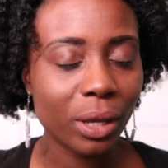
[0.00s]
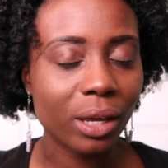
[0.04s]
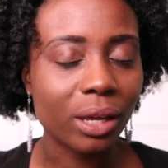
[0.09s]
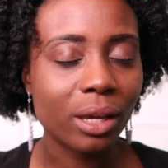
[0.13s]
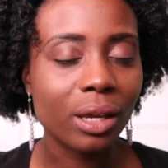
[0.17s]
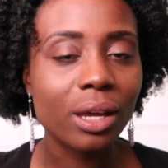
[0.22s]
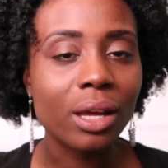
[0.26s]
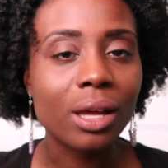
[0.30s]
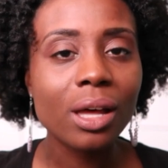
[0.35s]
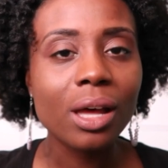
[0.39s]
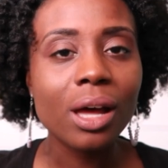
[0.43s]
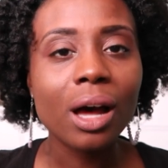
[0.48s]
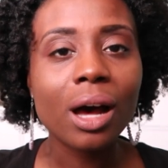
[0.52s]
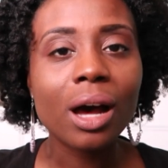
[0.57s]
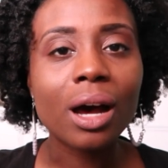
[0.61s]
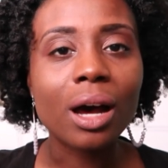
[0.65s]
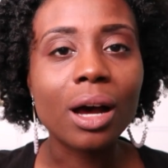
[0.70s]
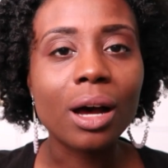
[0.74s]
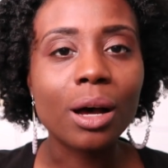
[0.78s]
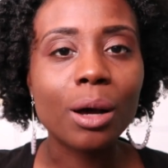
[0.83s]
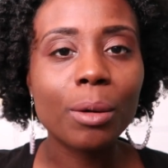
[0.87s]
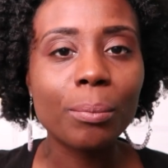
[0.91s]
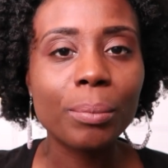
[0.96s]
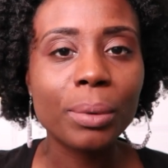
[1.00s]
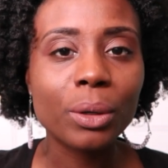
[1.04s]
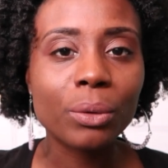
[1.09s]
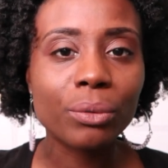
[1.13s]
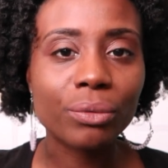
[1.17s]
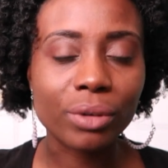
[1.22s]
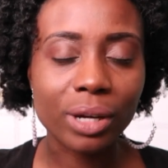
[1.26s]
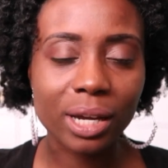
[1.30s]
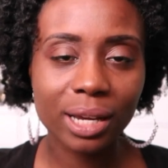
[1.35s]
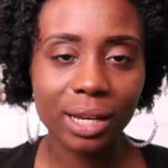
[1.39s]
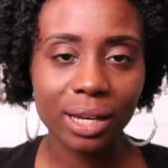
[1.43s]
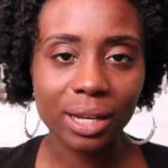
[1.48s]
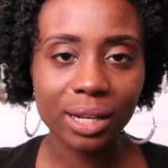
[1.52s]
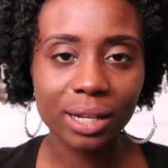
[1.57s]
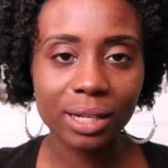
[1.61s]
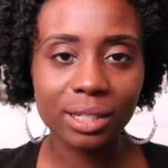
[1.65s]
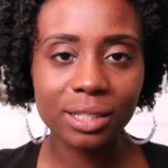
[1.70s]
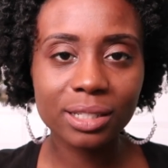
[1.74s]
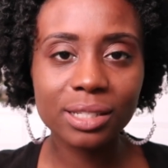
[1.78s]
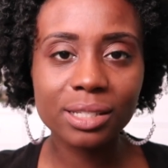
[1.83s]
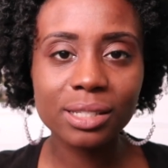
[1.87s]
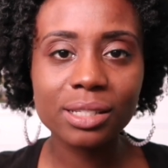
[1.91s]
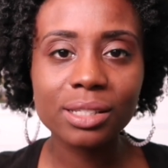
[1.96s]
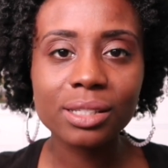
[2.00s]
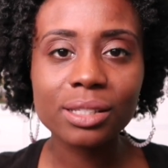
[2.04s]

pink um but reds